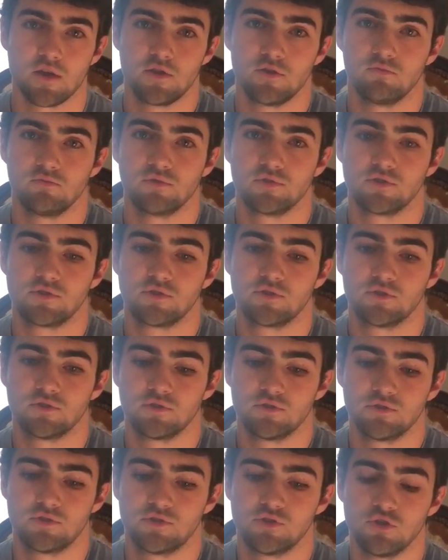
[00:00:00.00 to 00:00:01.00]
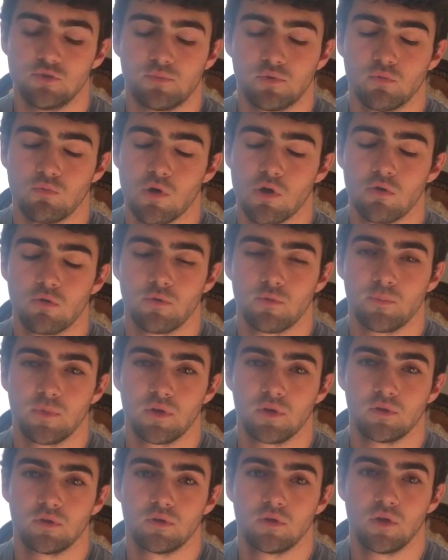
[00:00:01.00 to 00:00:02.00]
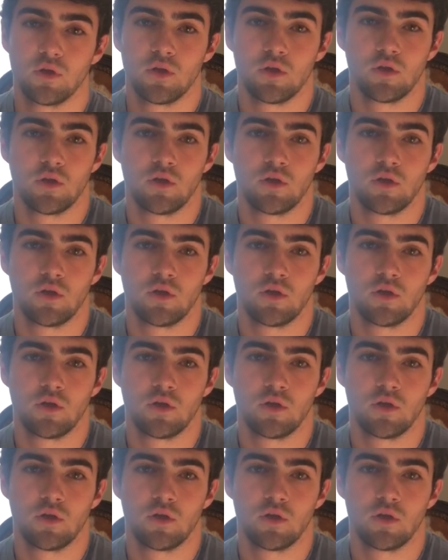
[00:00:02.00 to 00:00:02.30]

He was super welcoming